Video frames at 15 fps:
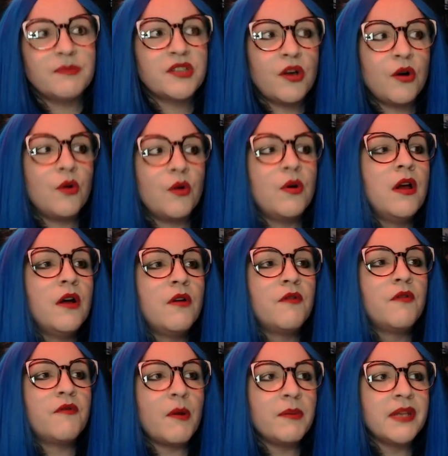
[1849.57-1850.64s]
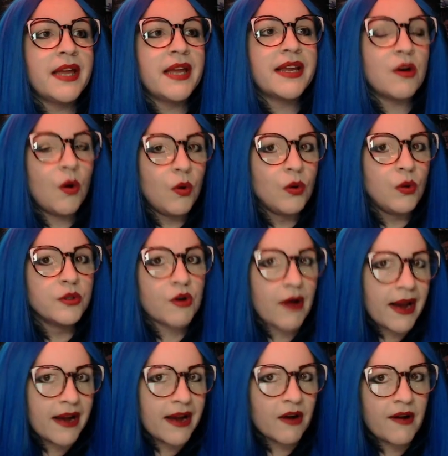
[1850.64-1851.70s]
So from like an older
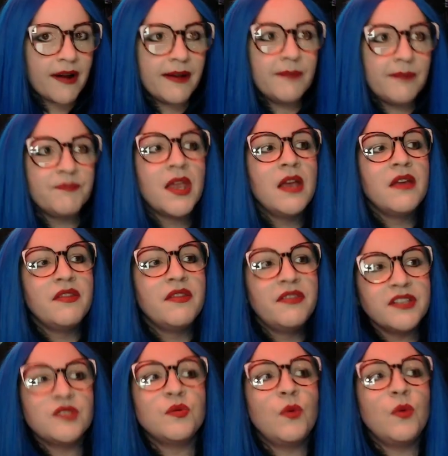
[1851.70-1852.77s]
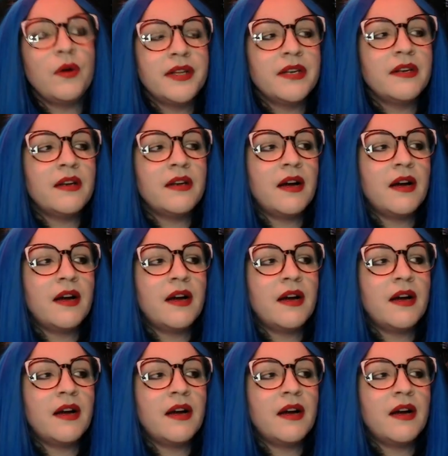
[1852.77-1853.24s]
era, this one,